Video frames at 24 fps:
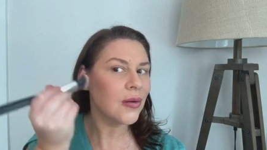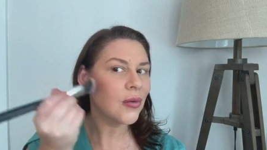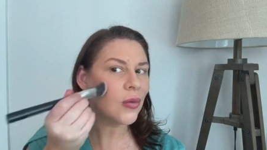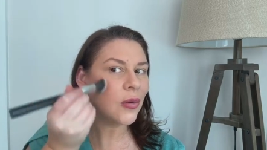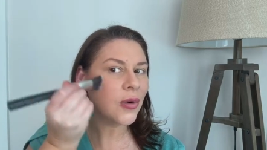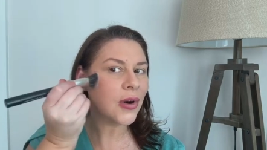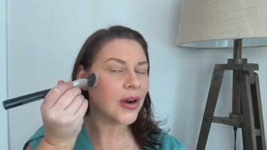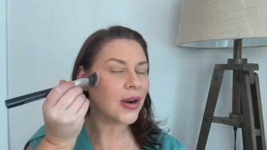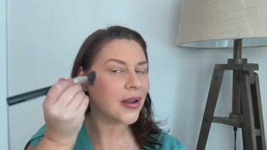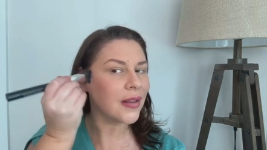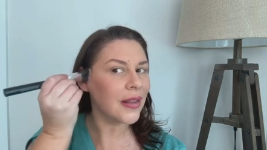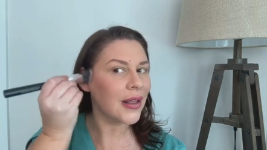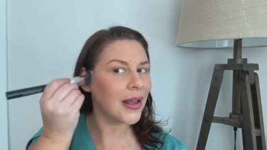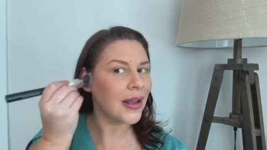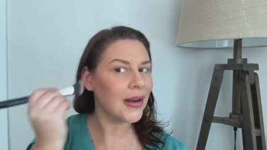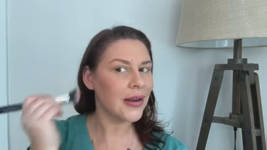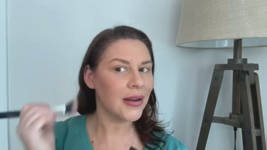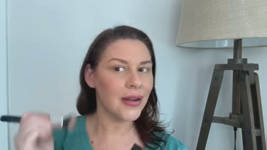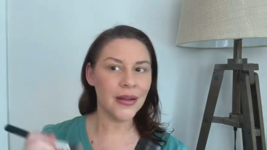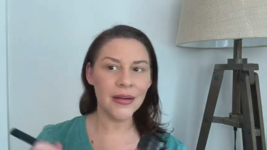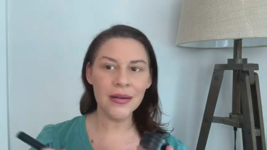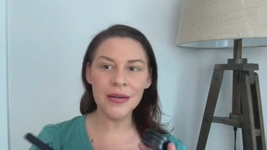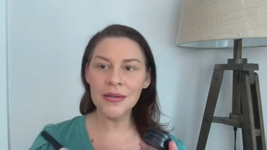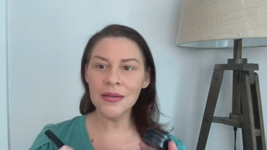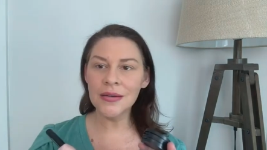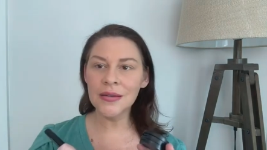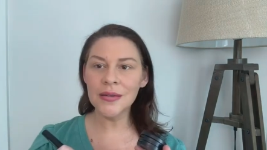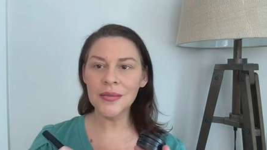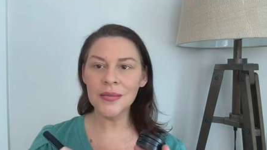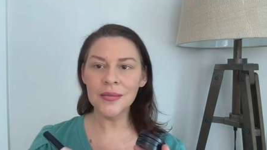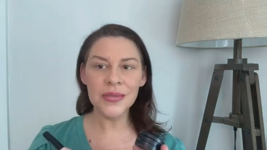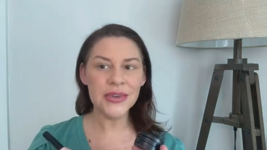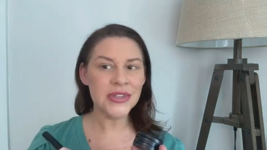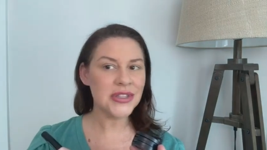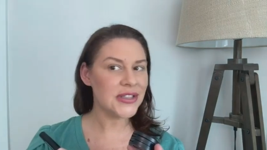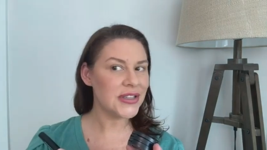work that in.
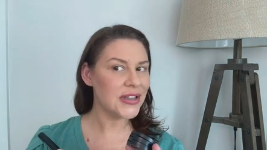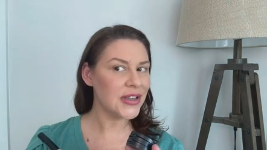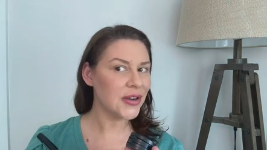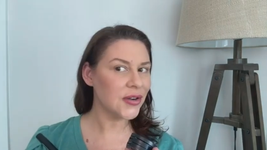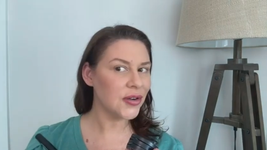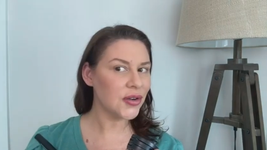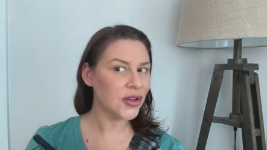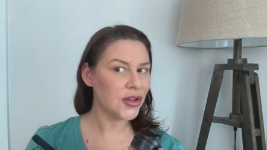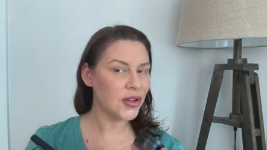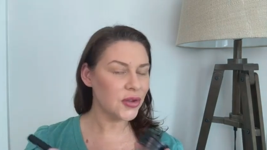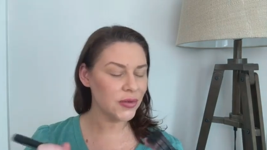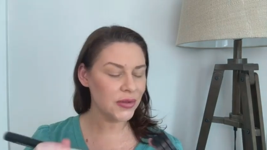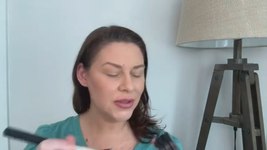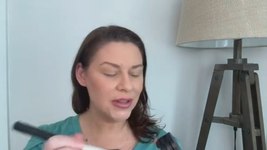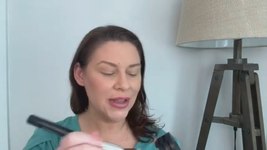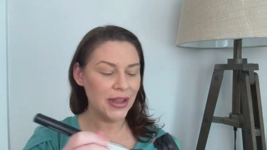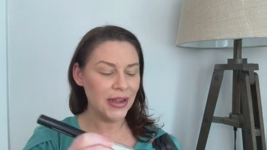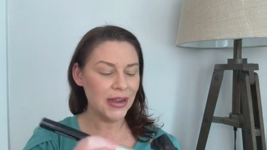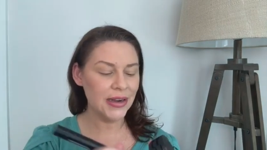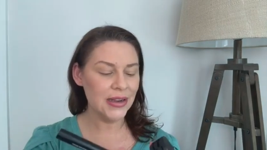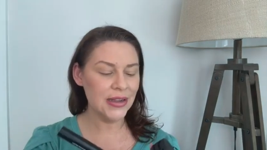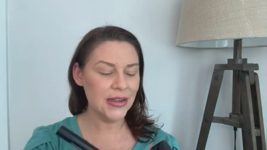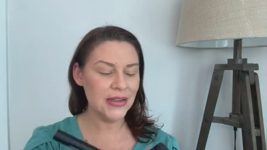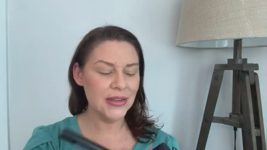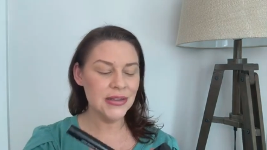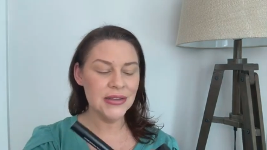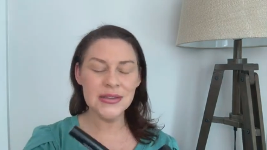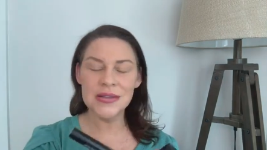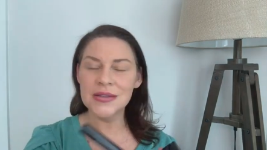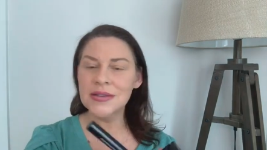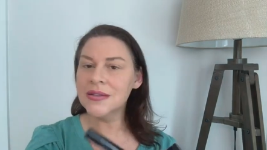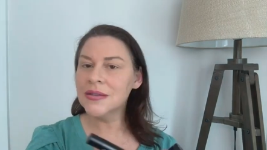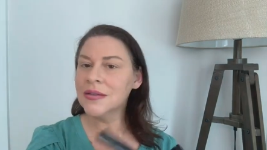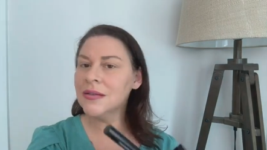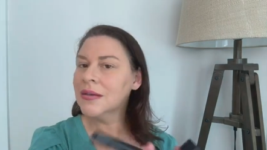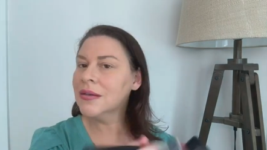But see how cute that
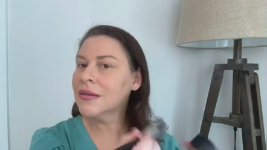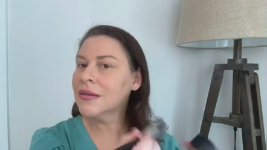is?